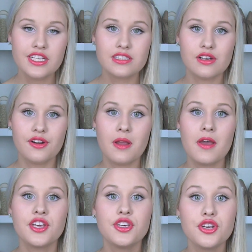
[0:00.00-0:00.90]
So
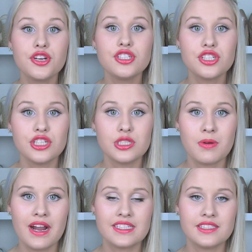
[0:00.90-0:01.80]
huge
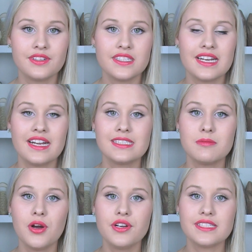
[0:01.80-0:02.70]
price difference, and I
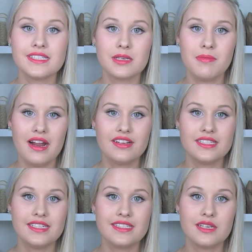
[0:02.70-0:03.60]
suppose this
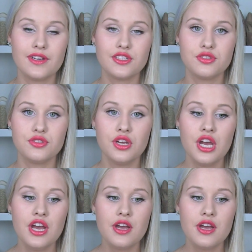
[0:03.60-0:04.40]
comparison is going to